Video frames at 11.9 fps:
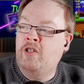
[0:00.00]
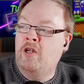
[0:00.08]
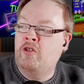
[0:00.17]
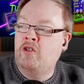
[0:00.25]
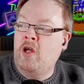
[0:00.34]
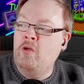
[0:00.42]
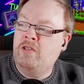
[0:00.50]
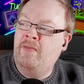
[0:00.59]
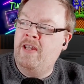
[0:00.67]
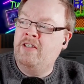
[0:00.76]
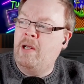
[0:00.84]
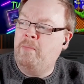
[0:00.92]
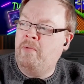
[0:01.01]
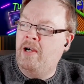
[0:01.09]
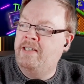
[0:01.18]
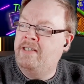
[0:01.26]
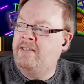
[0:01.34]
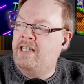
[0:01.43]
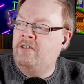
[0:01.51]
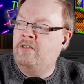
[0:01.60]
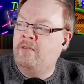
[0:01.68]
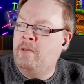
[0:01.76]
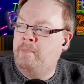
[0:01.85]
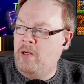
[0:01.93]
assaults if he is upright in the centre of
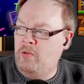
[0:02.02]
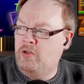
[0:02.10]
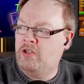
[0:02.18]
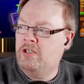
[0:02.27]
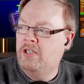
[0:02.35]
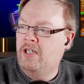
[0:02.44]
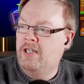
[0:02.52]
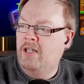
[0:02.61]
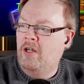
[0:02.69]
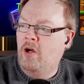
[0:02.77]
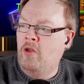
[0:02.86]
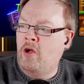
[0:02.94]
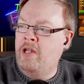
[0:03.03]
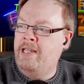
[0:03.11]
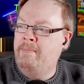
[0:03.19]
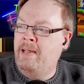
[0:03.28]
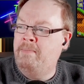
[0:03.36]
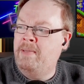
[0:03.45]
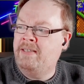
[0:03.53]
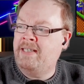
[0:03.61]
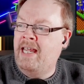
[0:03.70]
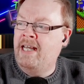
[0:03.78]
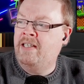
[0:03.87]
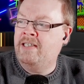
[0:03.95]
the boat, although he may miss
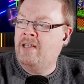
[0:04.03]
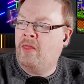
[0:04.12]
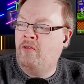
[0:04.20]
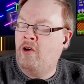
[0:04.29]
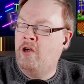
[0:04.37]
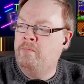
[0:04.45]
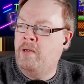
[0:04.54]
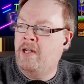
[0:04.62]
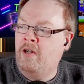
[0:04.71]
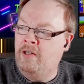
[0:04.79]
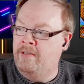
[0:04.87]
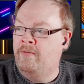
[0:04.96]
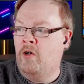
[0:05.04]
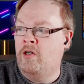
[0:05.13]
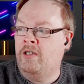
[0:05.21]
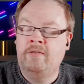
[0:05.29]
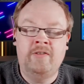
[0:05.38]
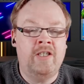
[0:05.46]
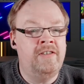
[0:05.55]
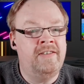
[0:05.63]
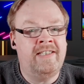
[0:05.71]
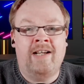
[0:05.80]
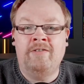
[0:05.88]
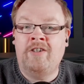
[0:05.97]
anything thrown by Olive Oil. Doesn't
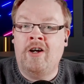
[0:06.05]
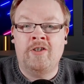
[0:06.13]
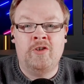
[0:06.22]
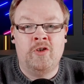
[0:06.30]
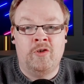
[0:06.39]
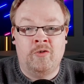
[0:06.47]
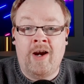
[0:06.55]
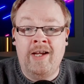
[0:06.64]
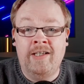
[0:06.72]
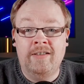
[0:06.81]
sound hard at all, right?